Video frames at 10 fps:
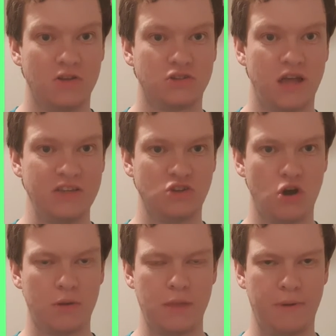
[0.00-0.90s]
So let's
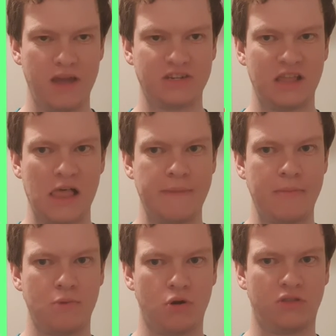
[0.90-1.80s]
talk about the players in a little
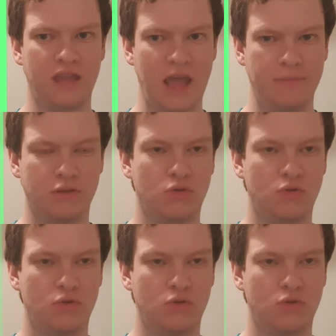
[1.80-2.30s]
bit more depth.